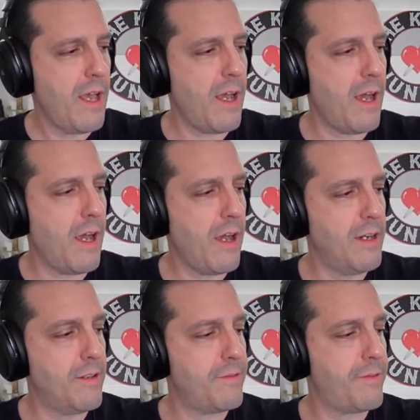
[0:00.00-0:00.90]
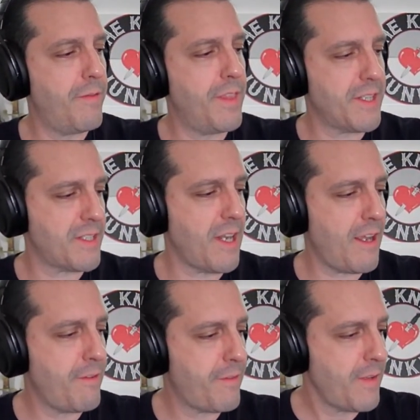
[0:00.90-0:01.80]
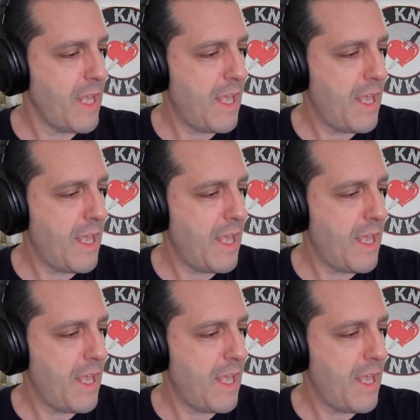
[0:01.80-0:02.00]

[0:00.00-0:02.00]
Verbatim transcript: uh, of this knife,